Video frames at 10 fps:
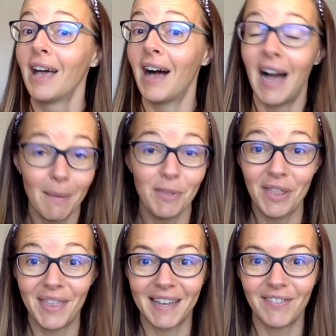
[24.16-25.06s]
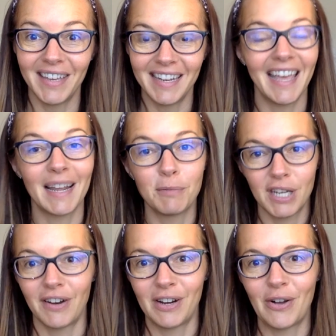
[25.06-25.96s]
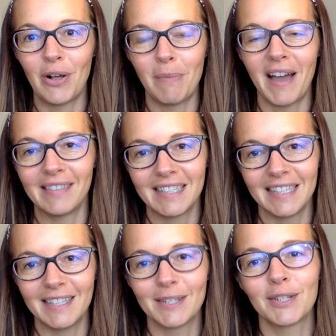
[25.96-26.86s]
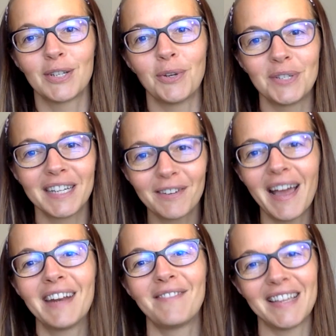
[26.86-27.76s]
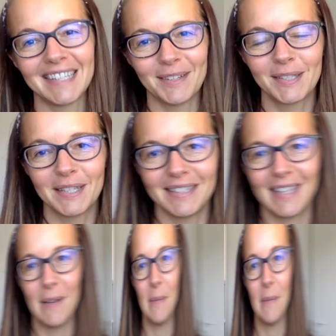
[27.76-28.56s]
I'm in the thick of it, and I'm sharing all behind the scenes. So stick around if that sounds good to you.